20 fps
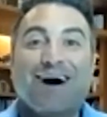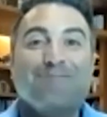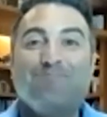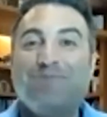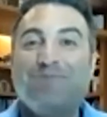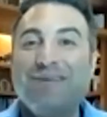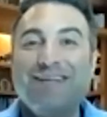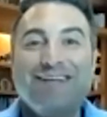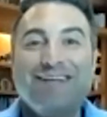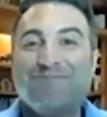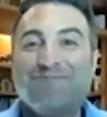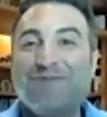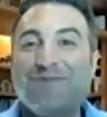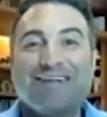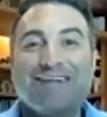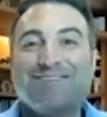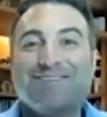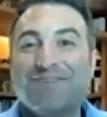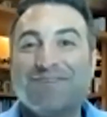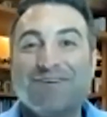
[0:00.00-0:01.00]
beating
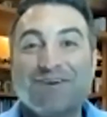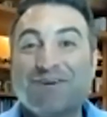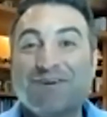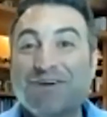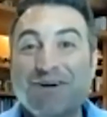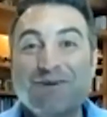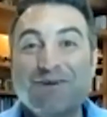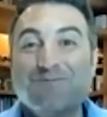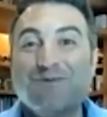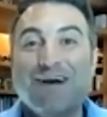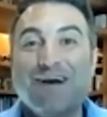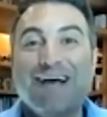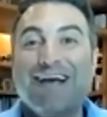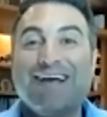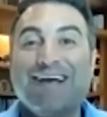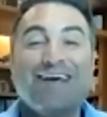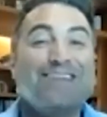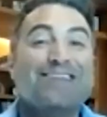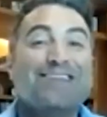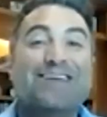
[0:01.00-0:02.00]
faster in a good way,
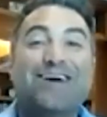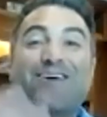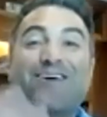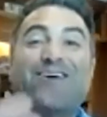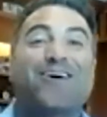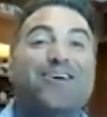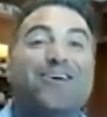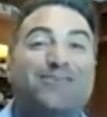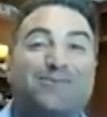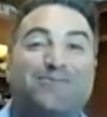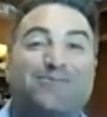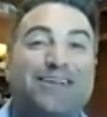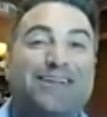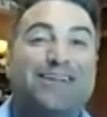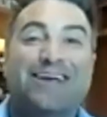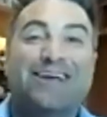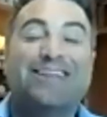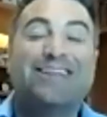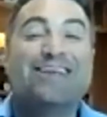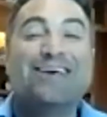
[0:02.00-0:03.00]
and their heart's
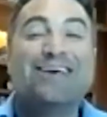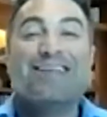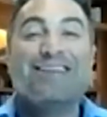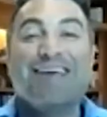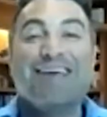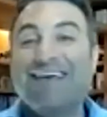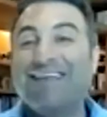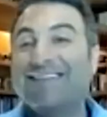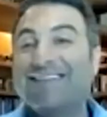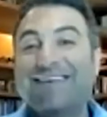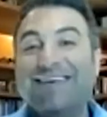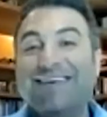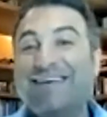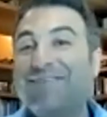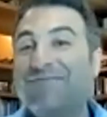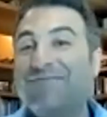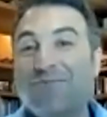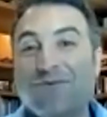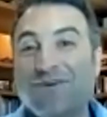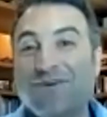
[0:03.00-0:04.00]
beating, and they
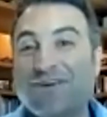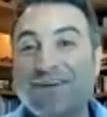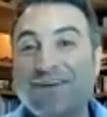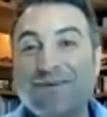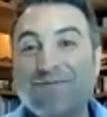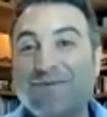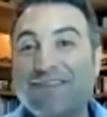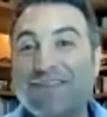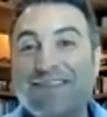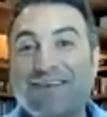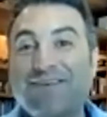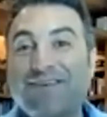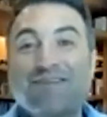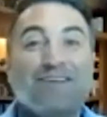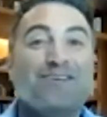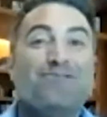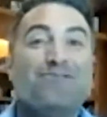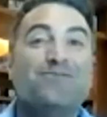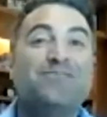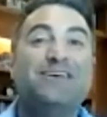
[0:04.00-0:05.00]
leave working with you,
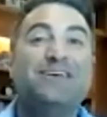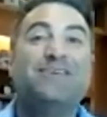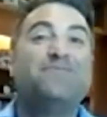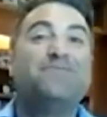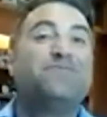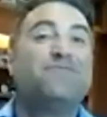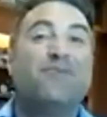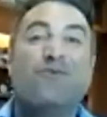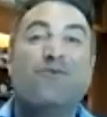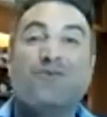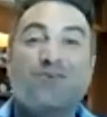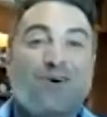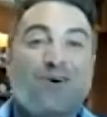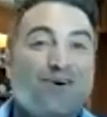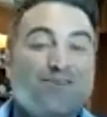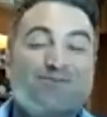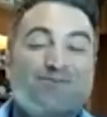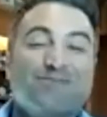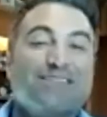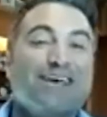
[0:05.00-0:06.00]
and you leave phone
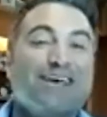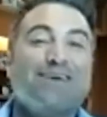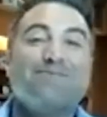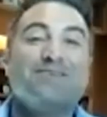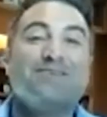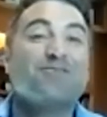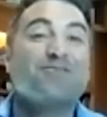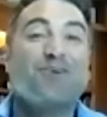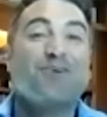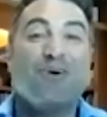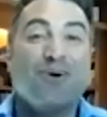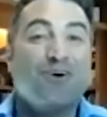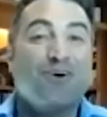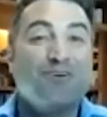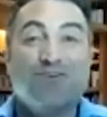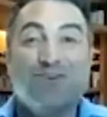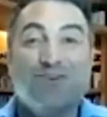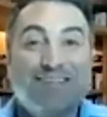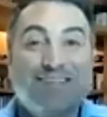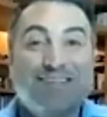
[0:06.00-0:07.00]
calls with them, and
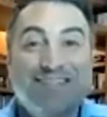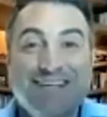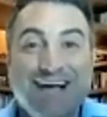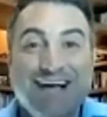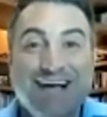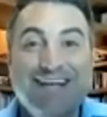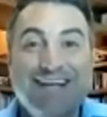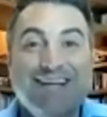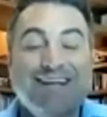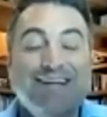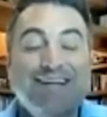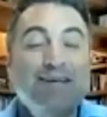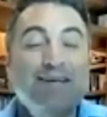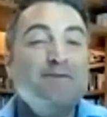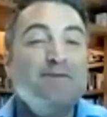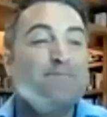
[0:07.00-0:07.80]
you're excited.